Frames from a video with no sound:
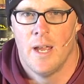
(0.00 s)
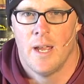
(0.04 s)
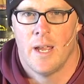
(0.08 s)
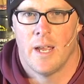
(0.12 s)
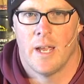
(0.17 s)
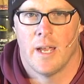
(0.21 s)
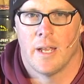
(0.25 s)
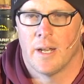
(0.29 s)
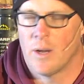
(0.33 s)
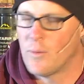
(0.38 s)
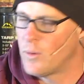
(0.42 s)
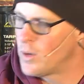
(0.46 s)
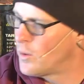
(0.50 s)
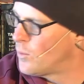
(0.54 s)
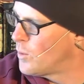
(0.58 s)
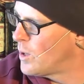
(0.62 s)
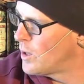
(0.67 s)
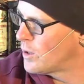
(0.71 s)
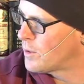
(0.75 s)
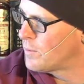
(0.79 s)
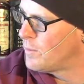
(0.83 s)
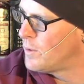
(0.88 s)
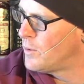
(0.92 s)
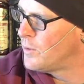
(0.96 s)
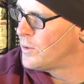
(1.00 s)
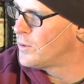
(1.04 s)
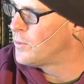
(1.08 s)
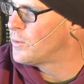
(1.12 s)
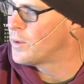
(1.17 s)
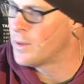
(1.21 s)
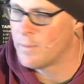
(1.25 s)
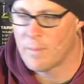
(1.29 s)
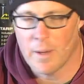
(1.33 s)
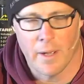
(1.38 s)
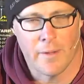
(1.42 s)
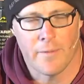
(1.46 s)
And I want to welcome you into
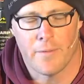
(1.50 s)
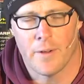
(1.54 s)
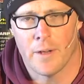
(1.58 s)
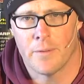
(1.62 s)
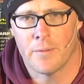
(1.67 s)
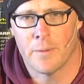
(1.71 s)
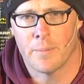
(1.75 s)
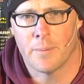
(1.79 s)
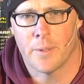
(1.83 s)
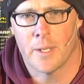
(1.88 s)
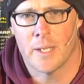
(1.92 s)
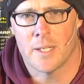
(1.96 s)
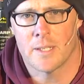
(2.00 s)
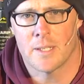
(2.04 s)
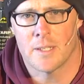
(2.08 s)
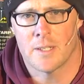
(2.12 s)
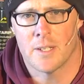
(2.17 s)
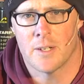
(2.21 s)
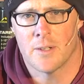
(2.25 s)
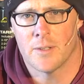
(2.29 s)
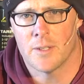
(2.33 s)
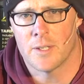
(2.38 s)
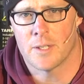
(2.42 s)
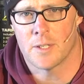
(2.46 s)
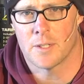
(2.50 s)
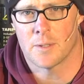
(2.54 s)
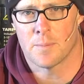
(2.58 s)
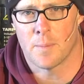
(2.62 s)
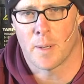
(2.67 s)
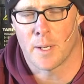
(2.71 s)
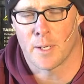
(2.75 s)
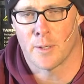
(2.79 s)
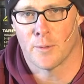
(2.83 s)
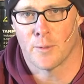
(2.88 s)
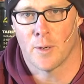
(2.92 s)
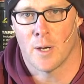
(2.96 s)
one of my favorite places here. This is
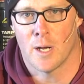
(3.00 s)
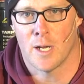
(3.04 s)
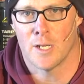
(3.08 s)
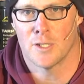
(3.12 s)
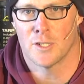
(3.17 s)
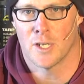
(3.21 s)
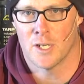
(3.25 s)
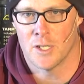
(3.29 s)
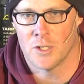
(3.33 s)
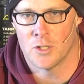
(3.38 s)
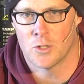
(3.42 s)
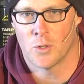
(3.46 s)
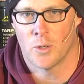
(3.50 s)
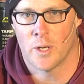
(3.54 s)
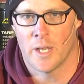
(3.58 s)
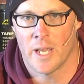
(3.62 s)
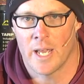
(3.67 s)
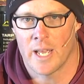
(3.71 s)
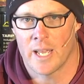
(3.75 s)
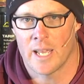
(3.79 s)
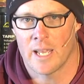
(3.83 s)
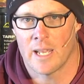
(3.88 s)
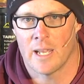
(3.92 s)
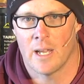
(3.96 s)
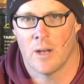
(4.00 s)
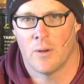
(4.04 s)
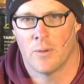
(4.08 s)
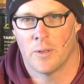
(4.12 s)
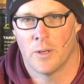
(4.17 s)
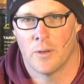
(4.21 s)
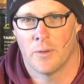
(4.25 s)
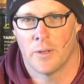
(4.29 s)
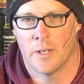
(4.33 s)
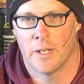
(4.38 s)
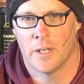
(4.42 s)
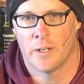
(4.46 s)
my garage. I enjoy hanging
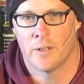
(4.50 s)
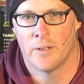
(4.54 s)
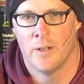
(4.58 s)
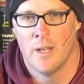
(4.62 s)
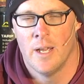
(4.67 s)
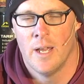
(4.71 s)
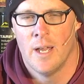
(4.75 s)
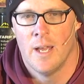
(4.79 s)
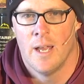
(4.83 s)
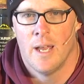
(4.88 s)
out here.